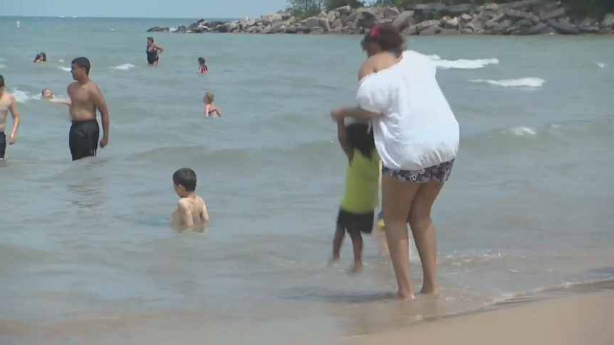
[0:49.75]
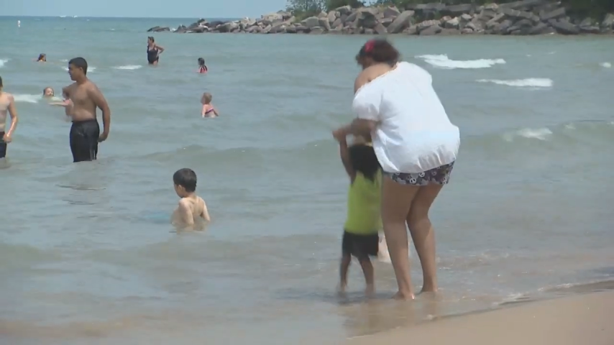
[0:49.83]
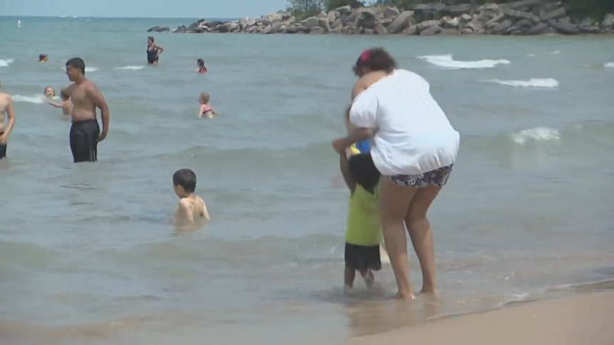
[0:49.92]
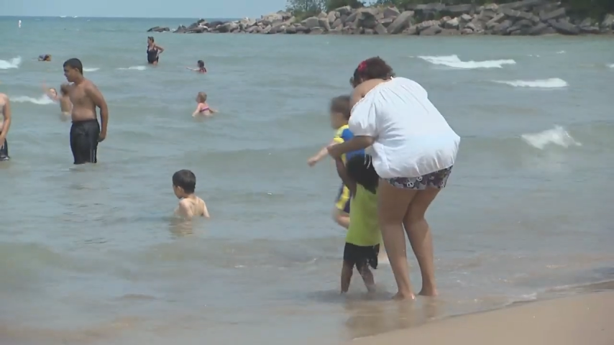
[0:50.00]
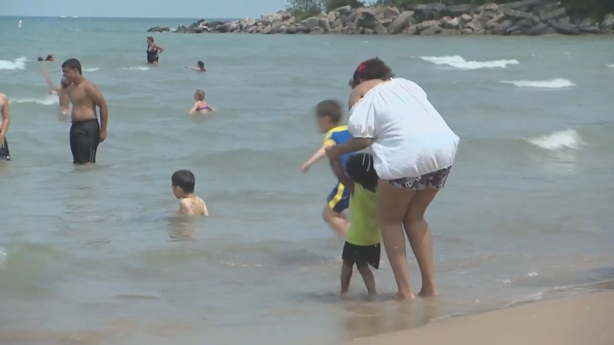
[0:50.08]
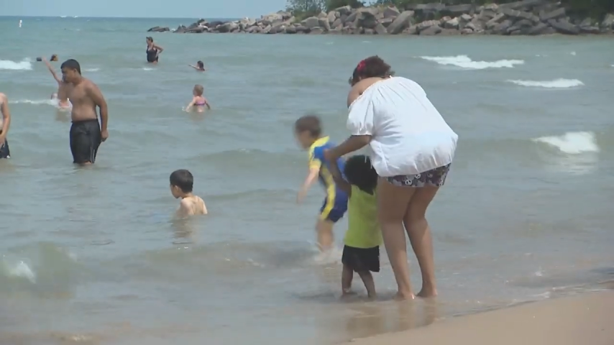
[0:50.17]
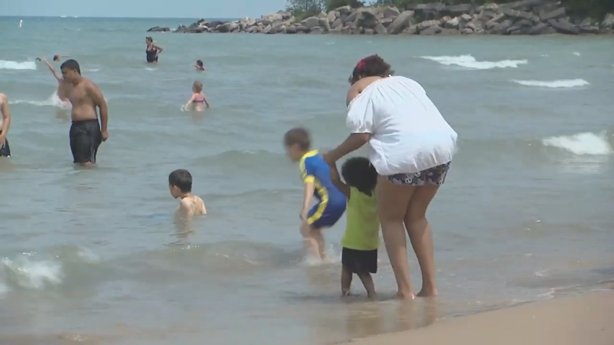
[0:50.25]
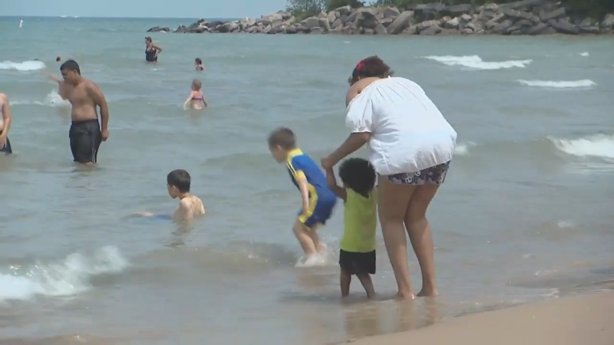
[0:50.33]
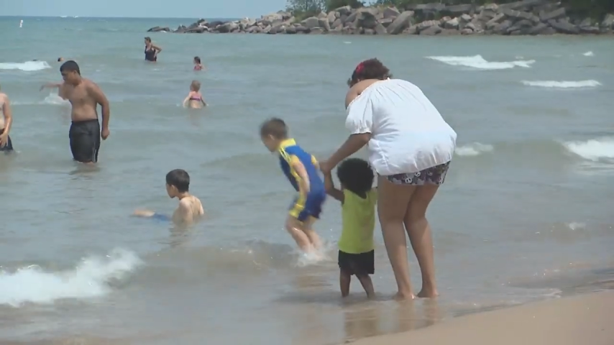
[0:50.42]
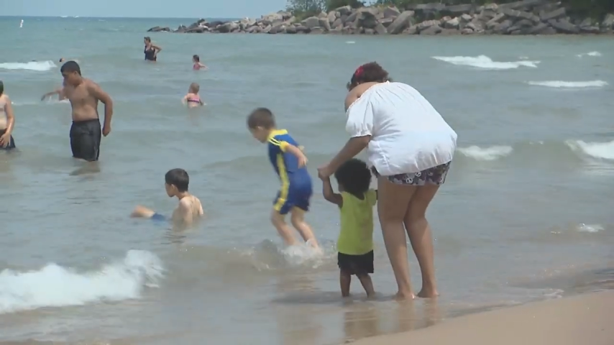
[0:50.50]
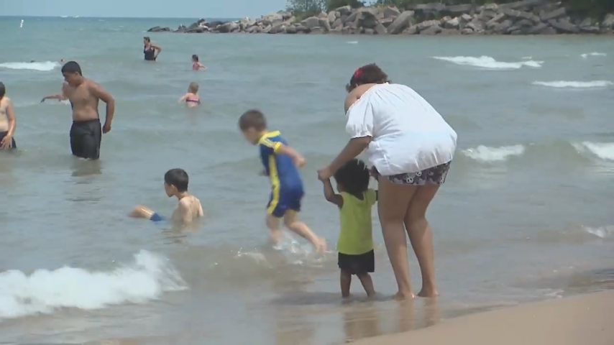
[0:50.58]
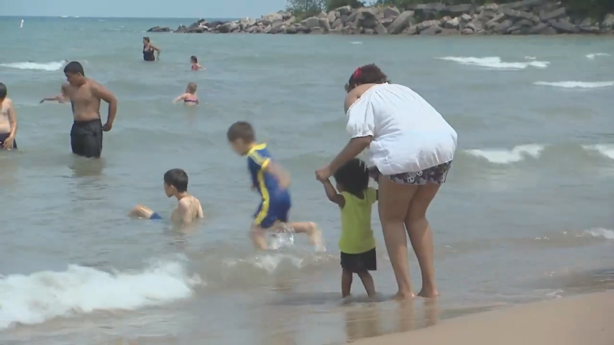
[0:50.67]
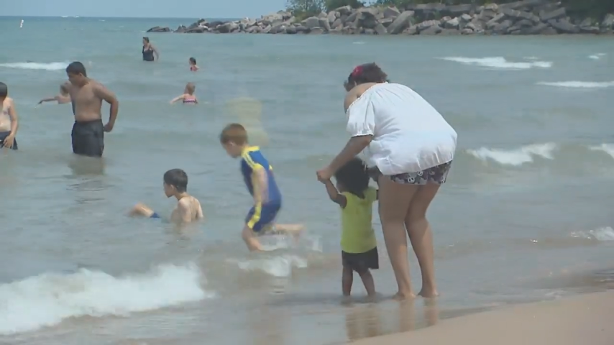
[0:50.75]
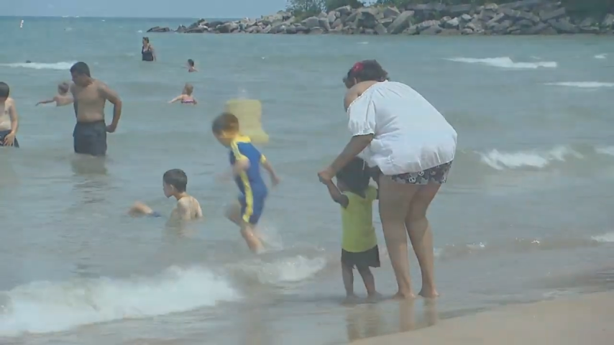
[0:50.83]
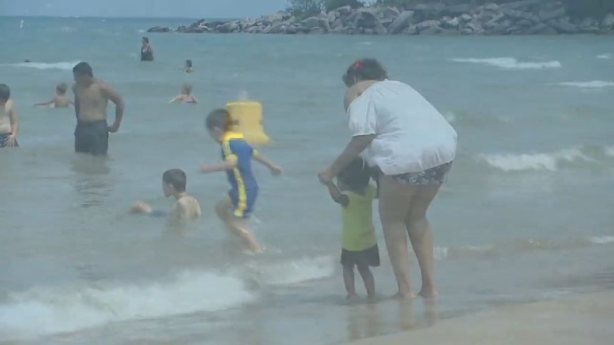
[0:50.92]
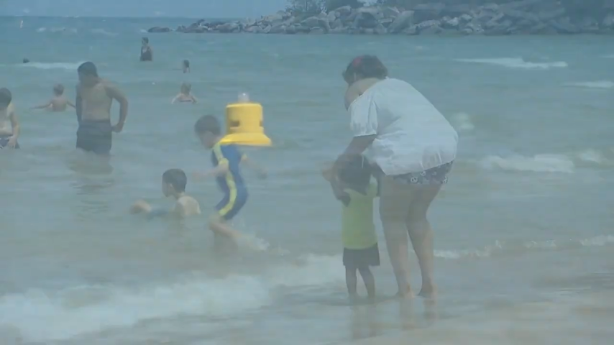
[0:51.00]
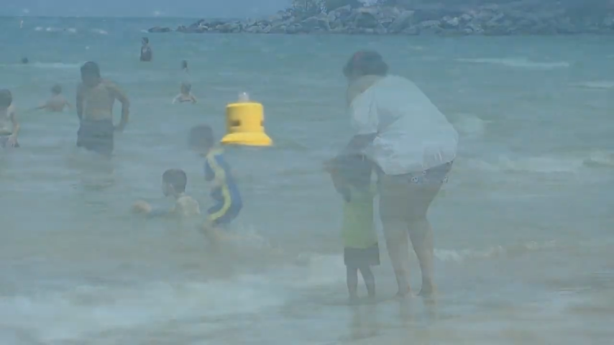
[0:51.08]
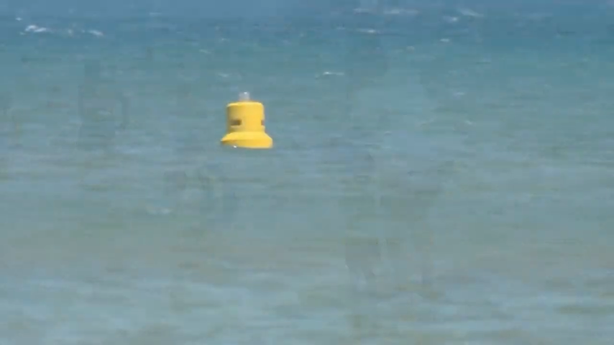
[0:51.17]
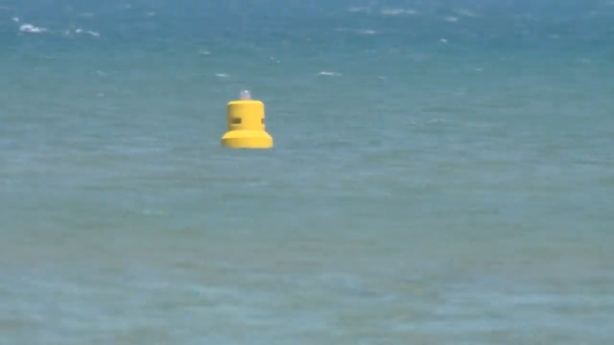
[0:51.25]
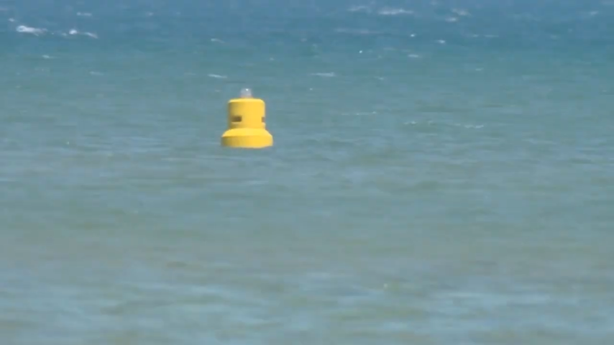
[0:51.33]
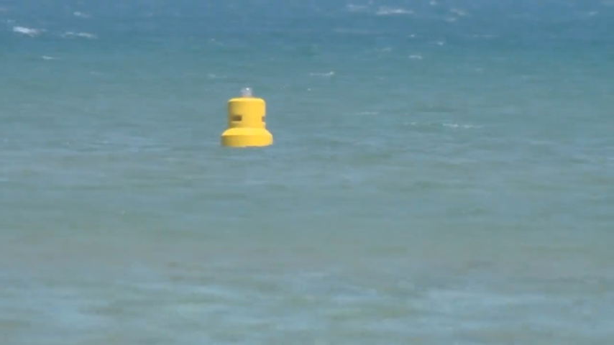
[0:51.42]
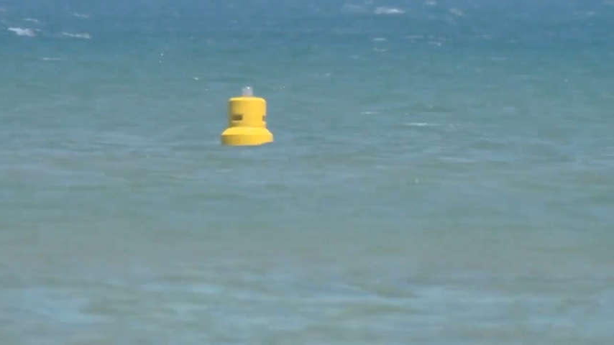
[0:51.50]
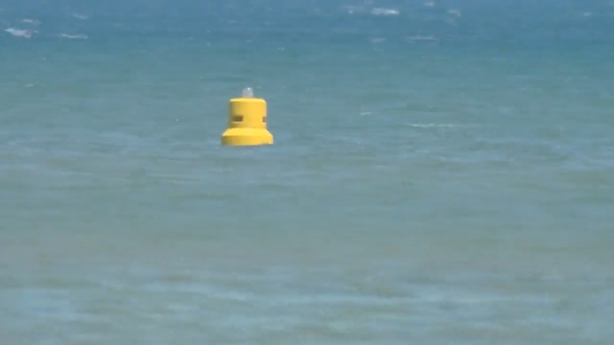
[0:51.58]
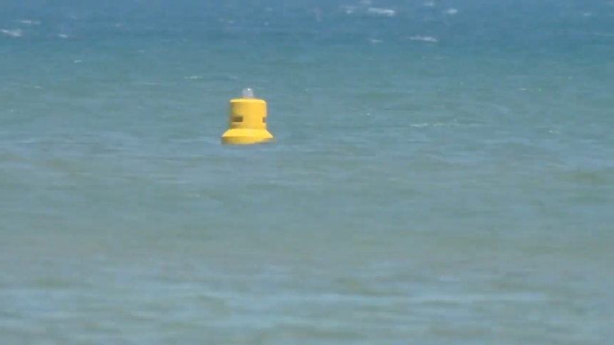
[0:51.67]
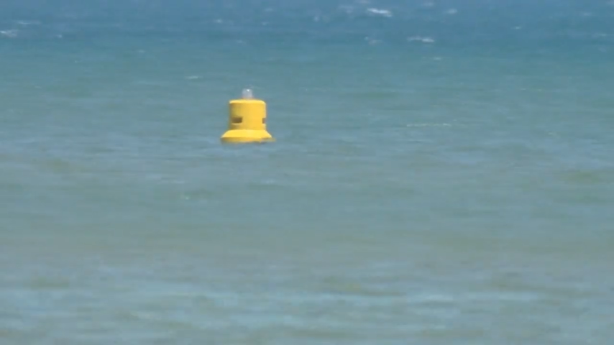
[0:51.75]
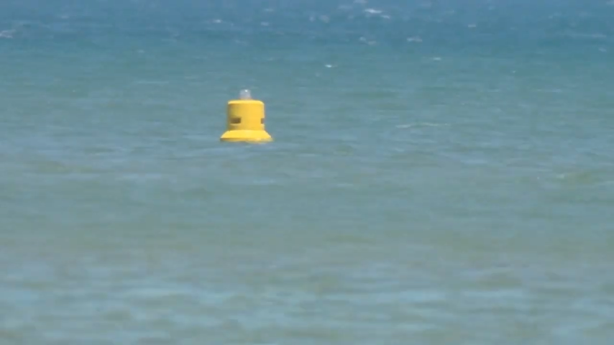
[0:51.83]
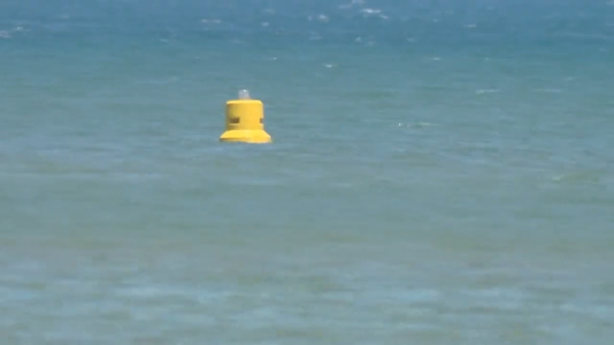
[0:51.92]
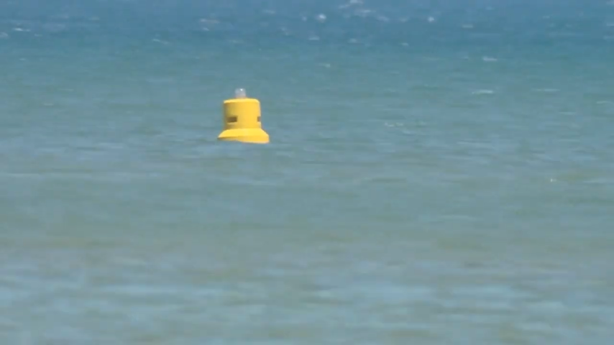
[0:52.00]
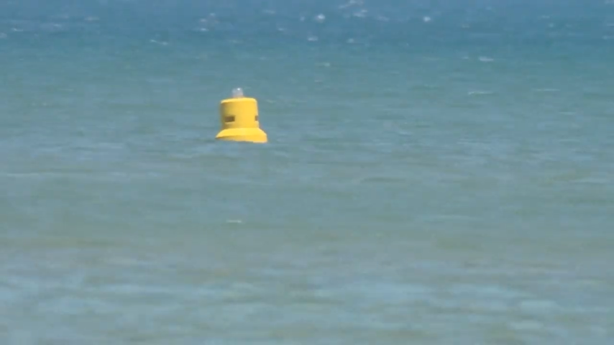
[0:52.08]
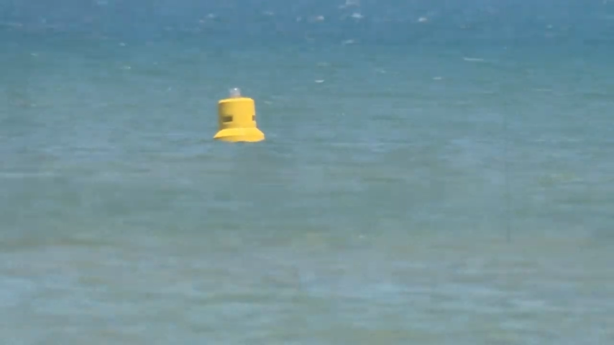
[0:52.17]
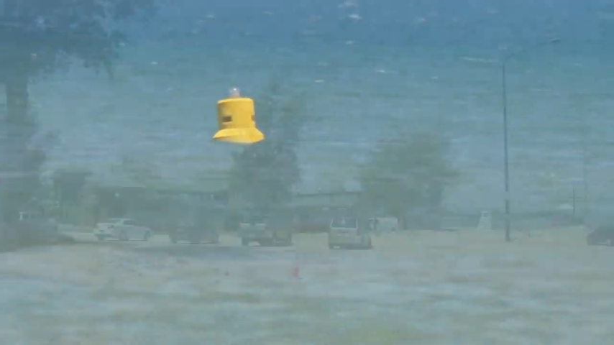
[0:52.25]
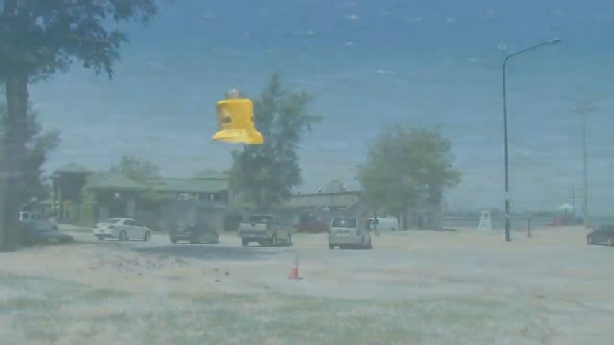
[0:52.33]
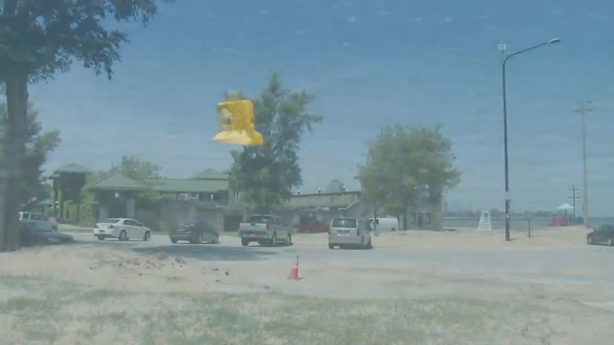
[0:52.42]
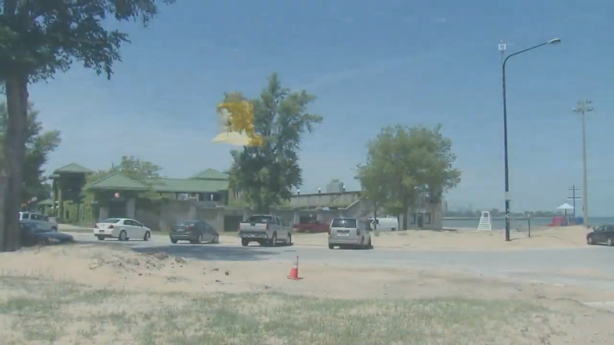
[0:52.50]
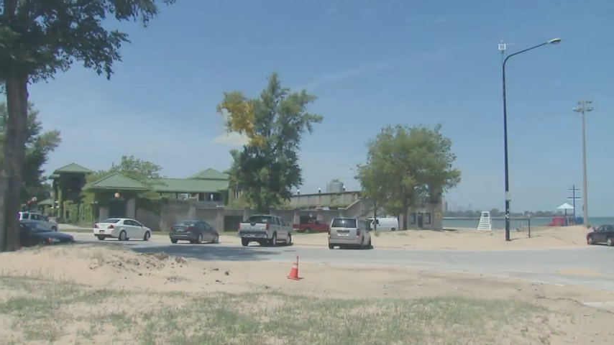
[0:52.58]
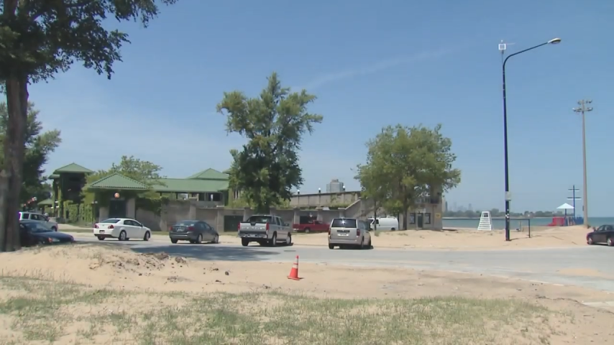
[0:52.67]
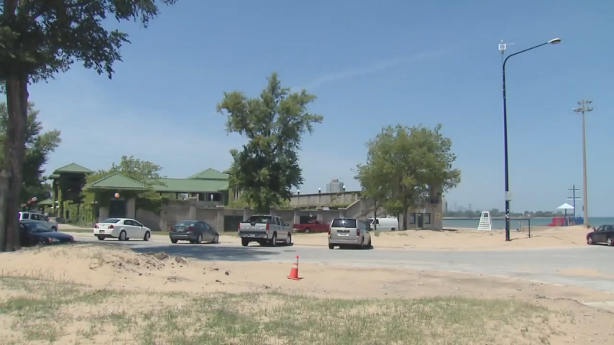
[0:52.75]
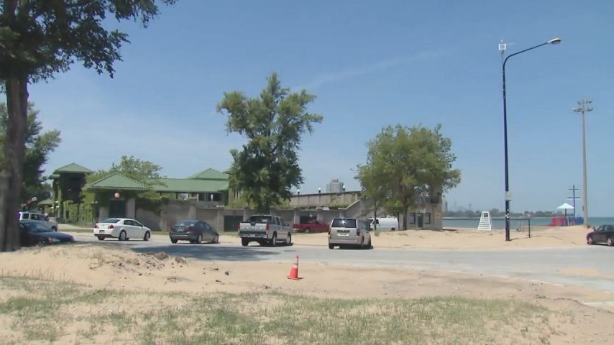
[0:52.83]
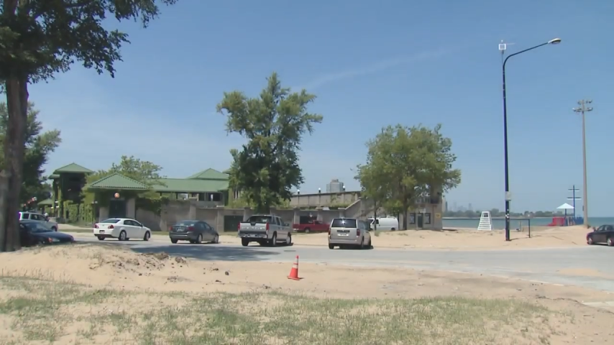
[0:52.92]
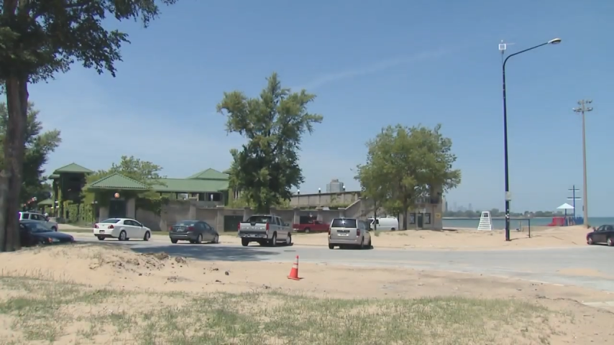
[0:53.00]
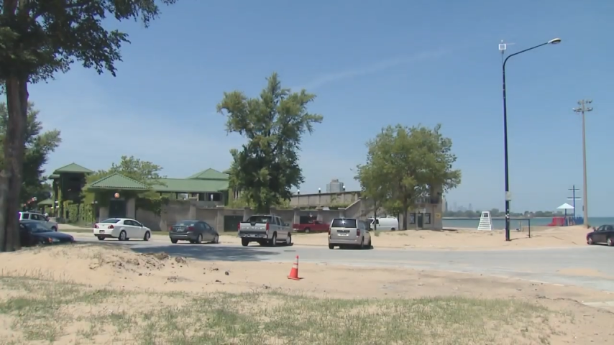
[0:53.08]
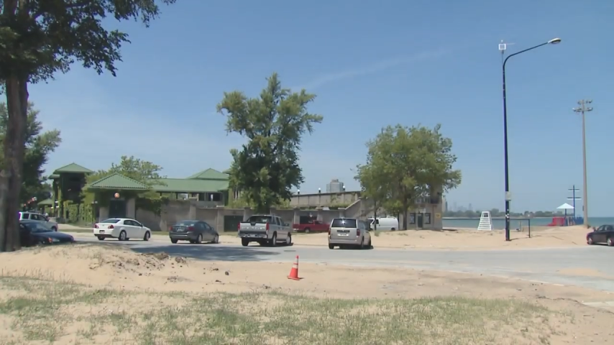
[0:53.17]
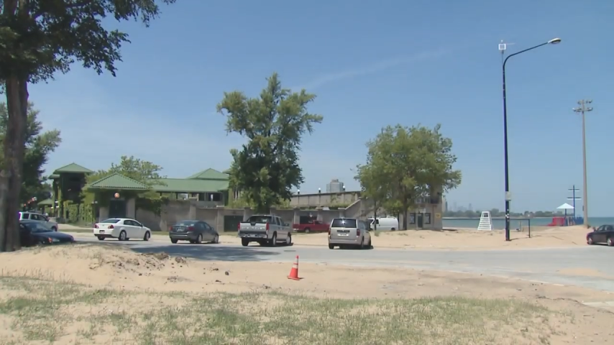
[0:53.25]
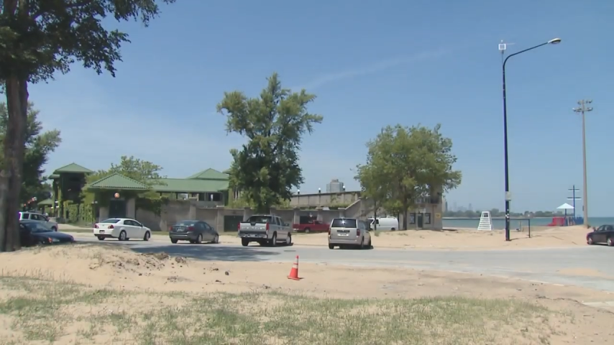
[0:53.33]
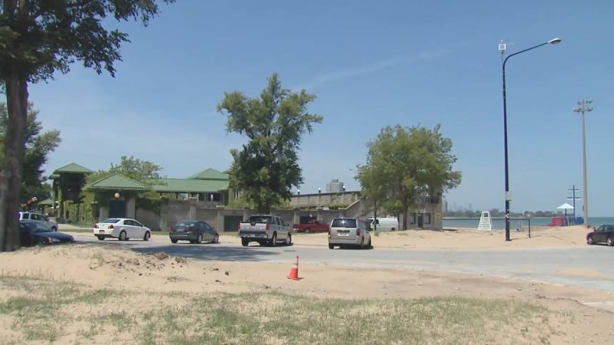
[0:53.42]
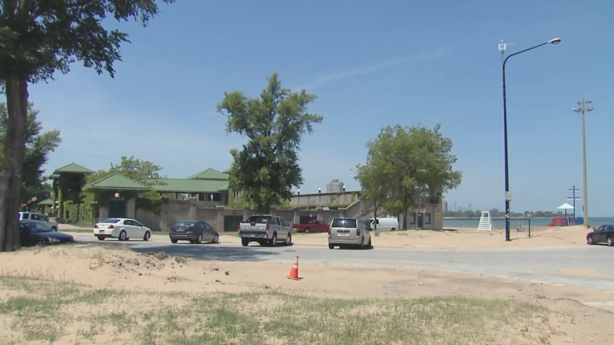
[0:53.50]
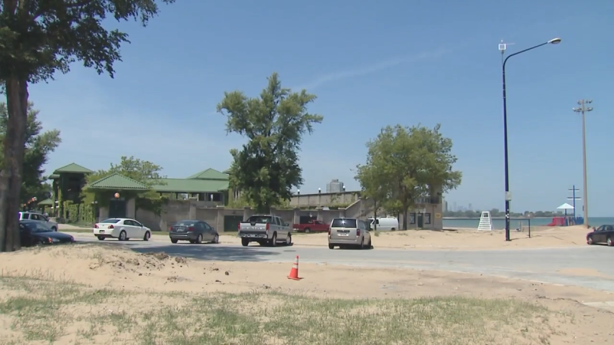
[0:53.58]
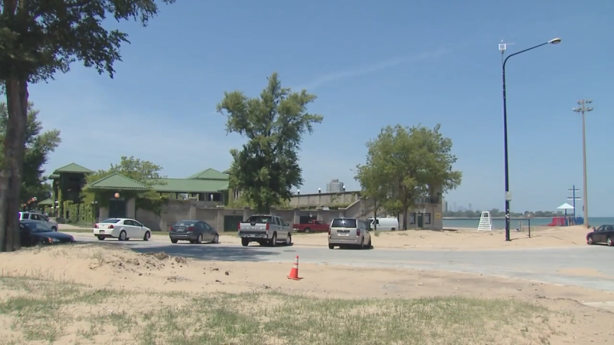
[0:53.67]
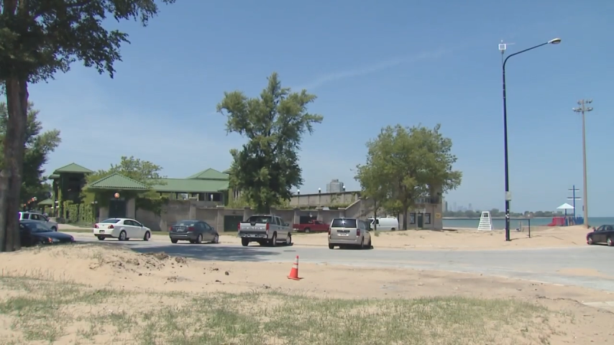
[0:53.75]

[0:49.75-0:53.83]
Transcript: Nobody's mouth can be seen.